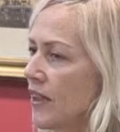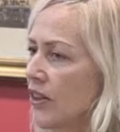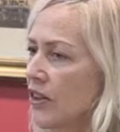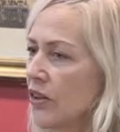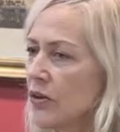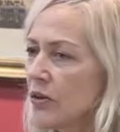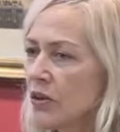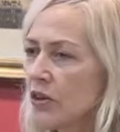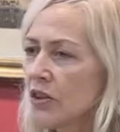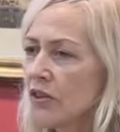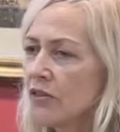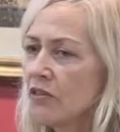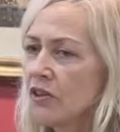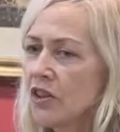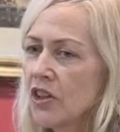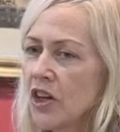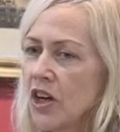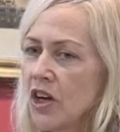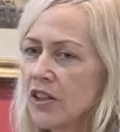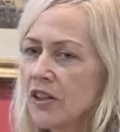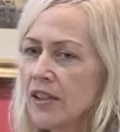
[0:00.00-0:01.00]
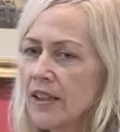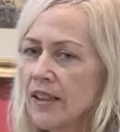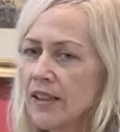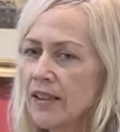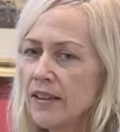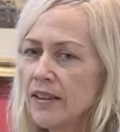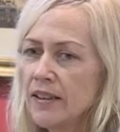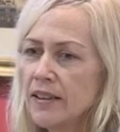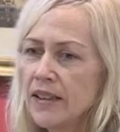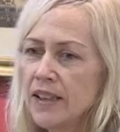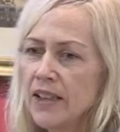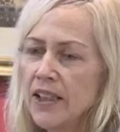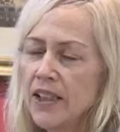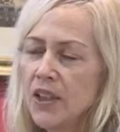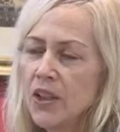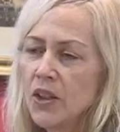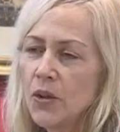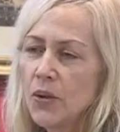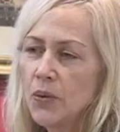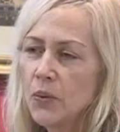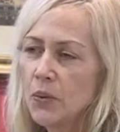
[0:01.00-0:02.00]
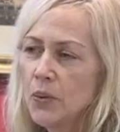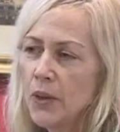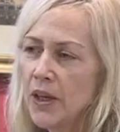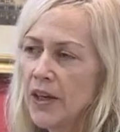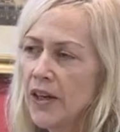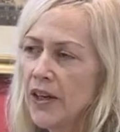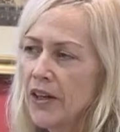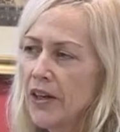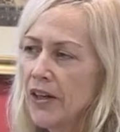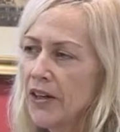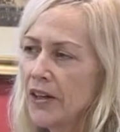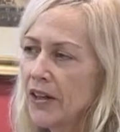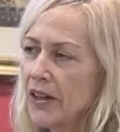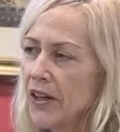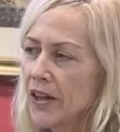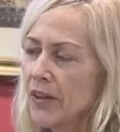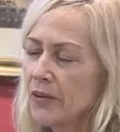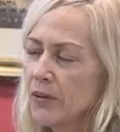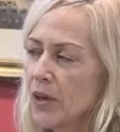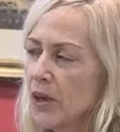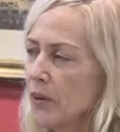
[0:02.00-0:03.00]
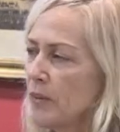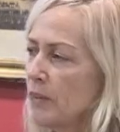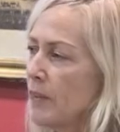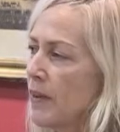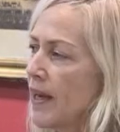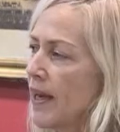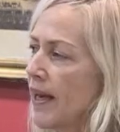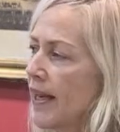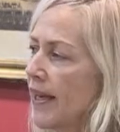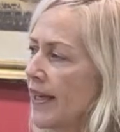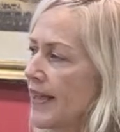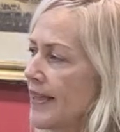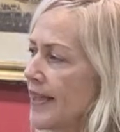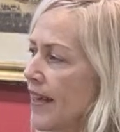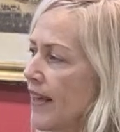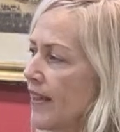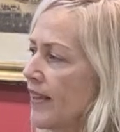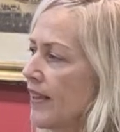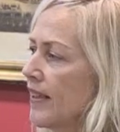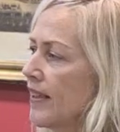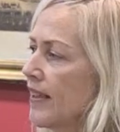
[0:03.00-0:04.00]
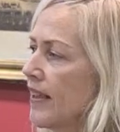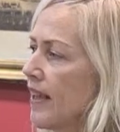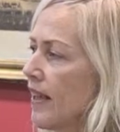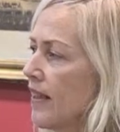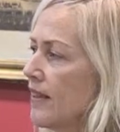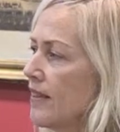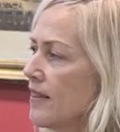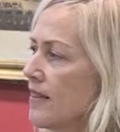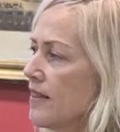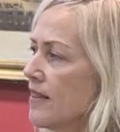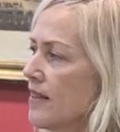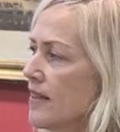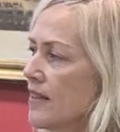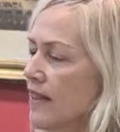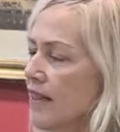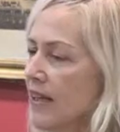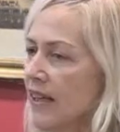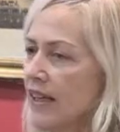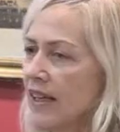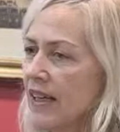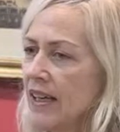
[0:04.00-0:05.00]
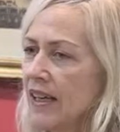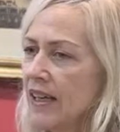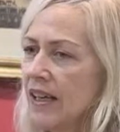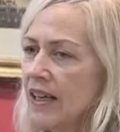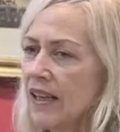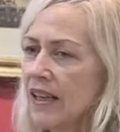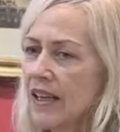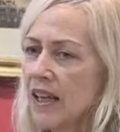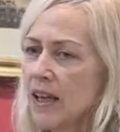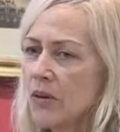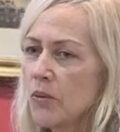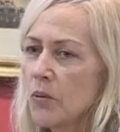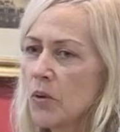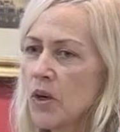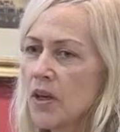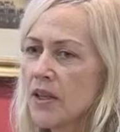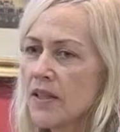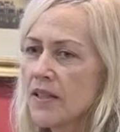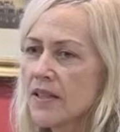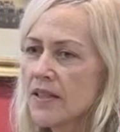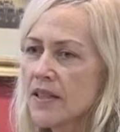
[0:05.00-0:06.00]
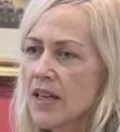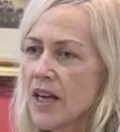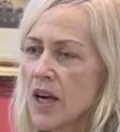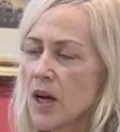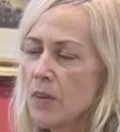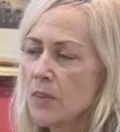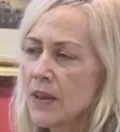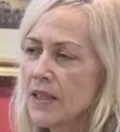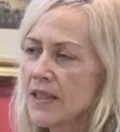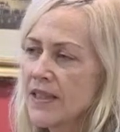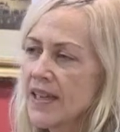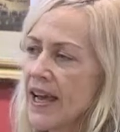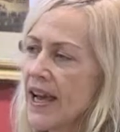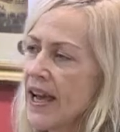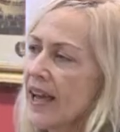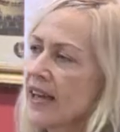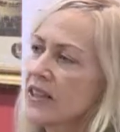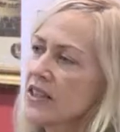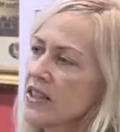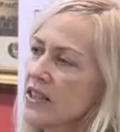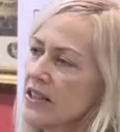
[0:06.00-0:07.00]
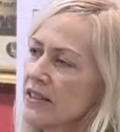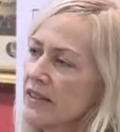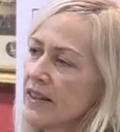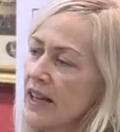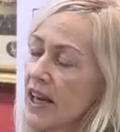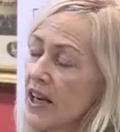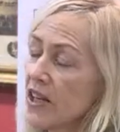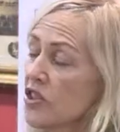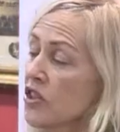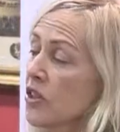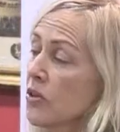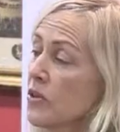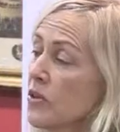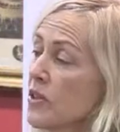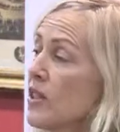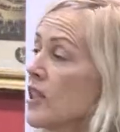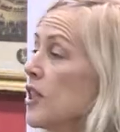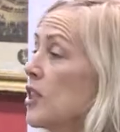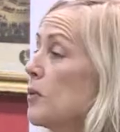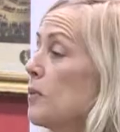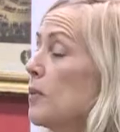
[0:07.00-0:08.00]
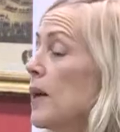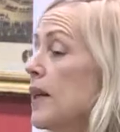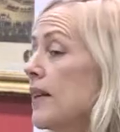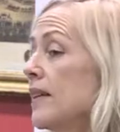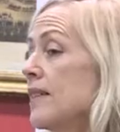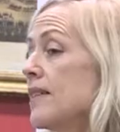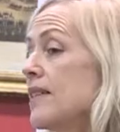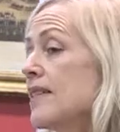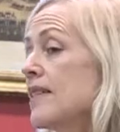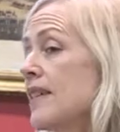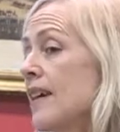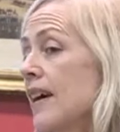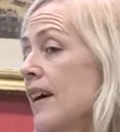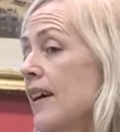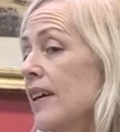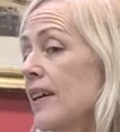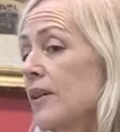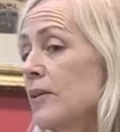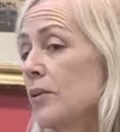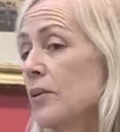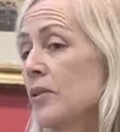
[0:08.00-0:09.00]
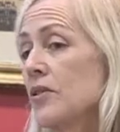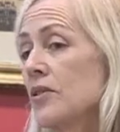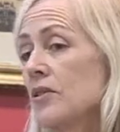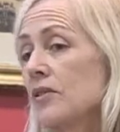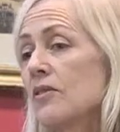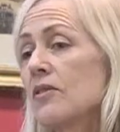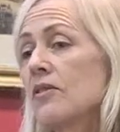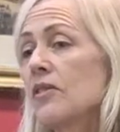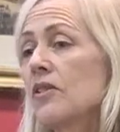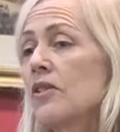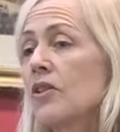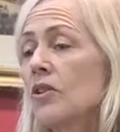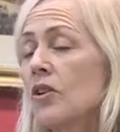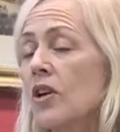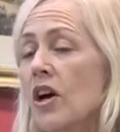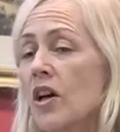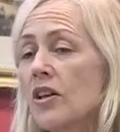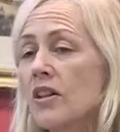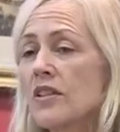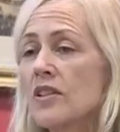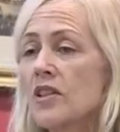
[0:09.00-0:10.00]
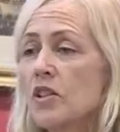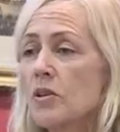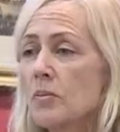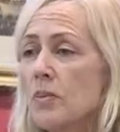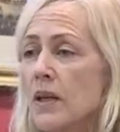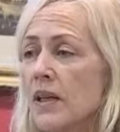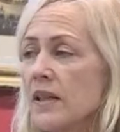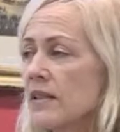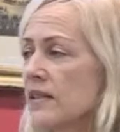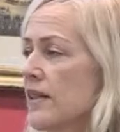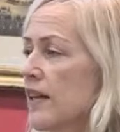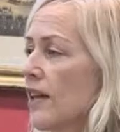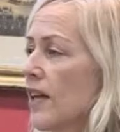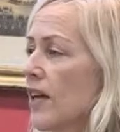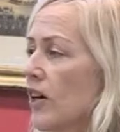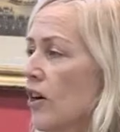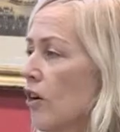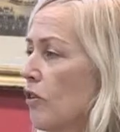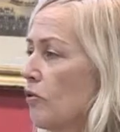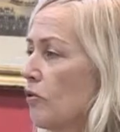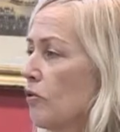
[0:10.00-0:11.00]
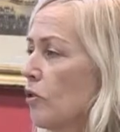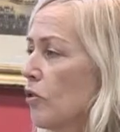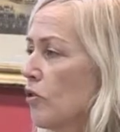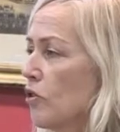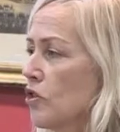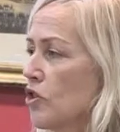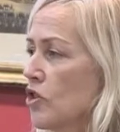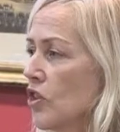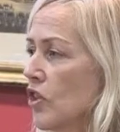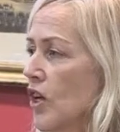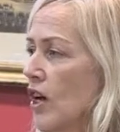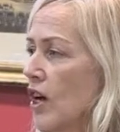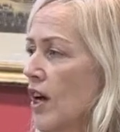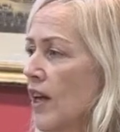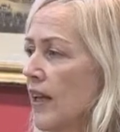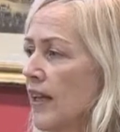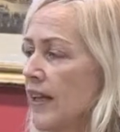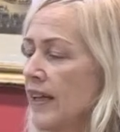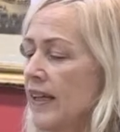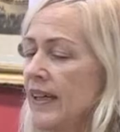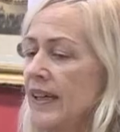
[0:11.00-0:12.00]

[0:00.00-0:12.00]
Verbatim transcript: in the north of Uganda where run by Italian nuns that was um, attacked, actually it was Independence Day, it was Uganda's Independence Day like our 4th of July,